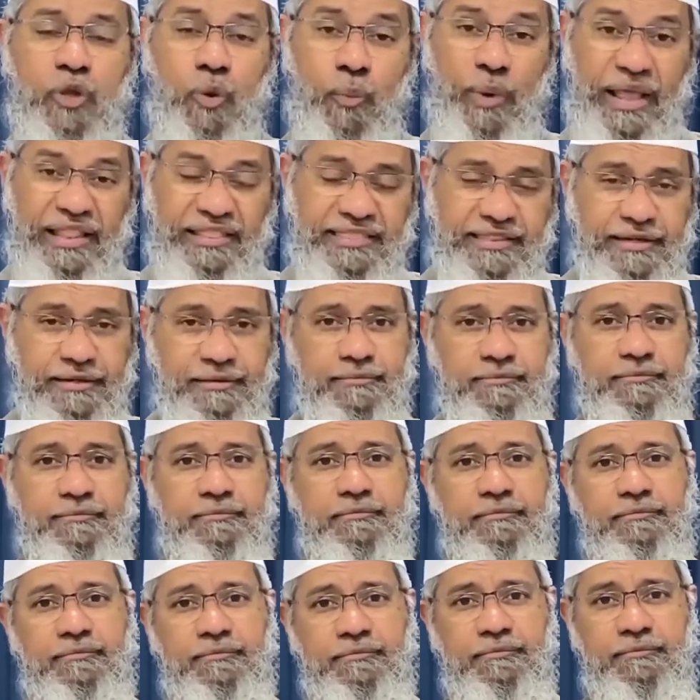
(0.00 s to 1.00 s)
the wealth,
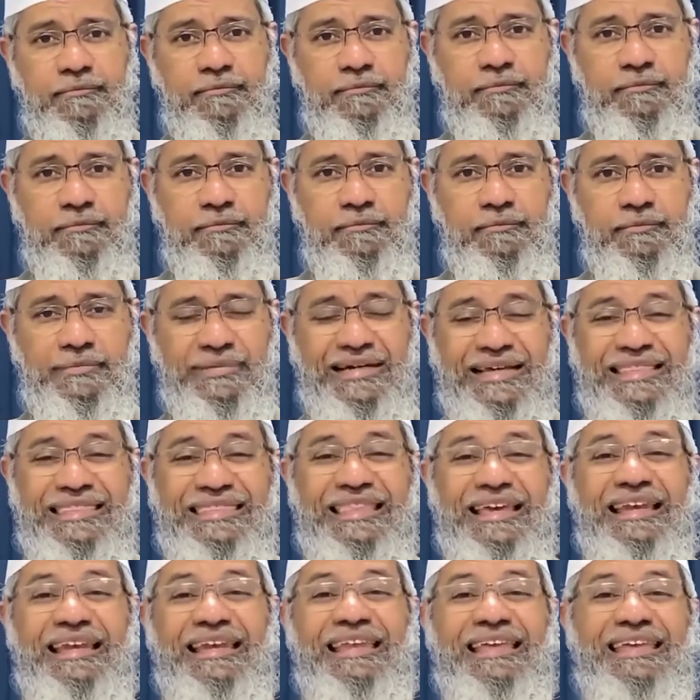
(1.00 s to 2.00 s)

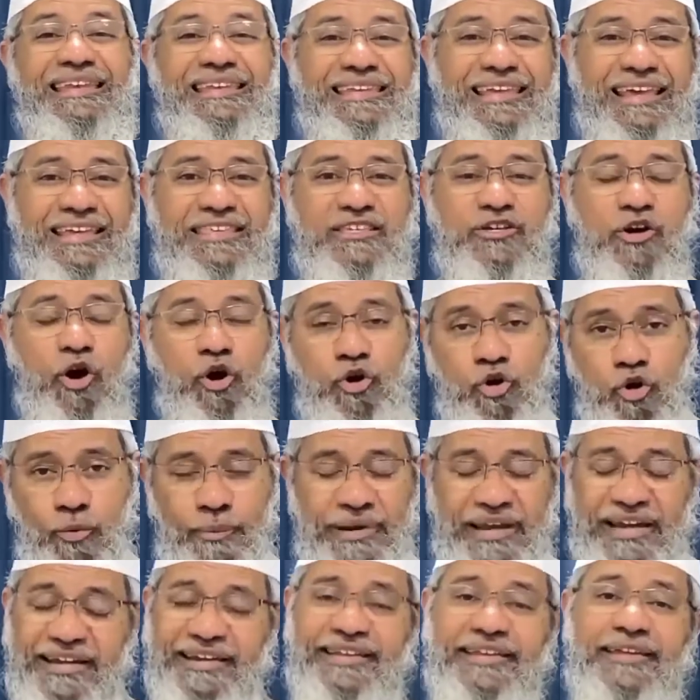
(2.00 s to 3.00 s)
the lineage or
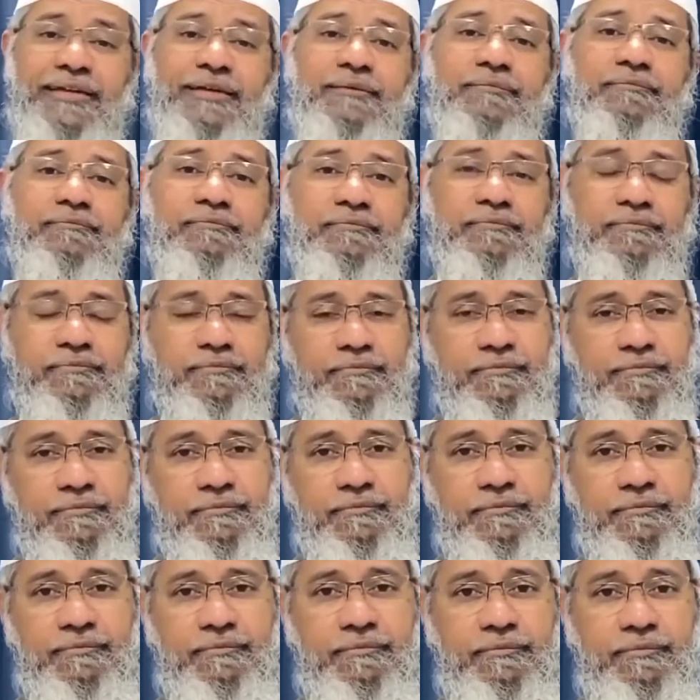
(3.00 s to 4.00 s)
nobility,
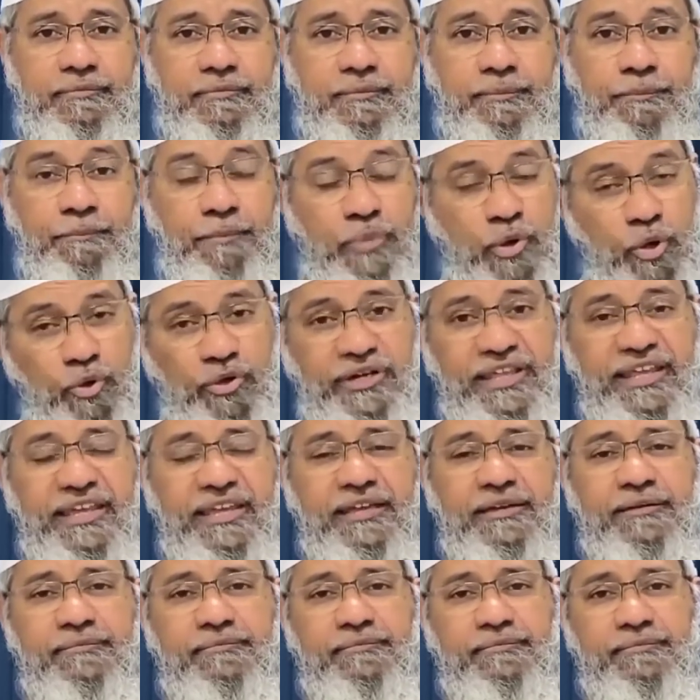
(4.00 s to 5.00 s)

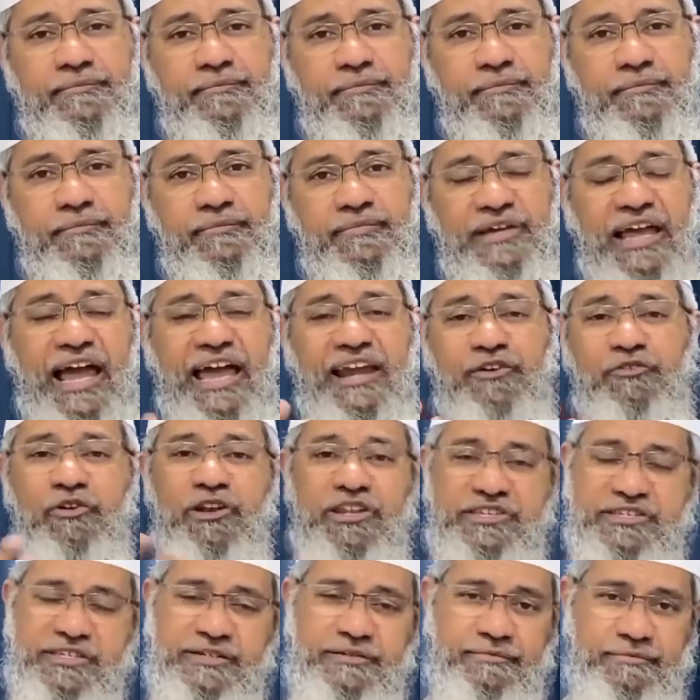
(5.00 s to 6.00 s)
beauty
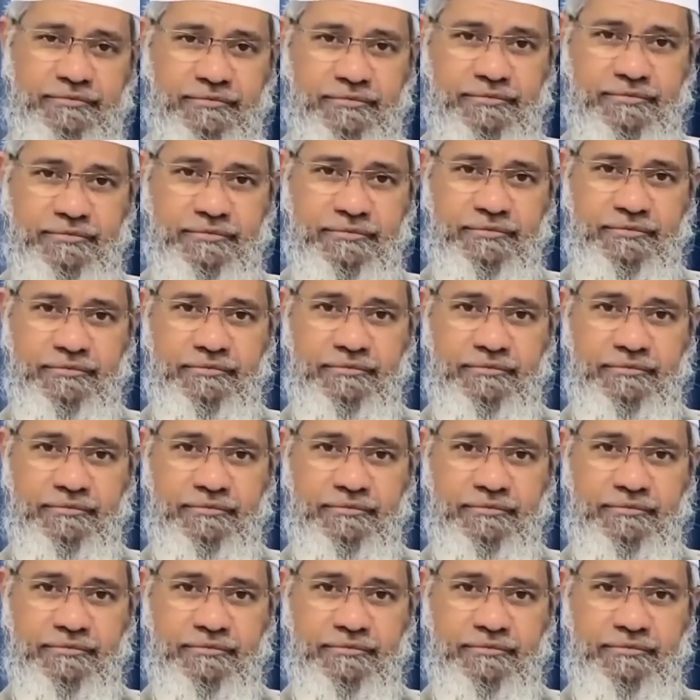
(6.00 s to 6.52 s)
and religion.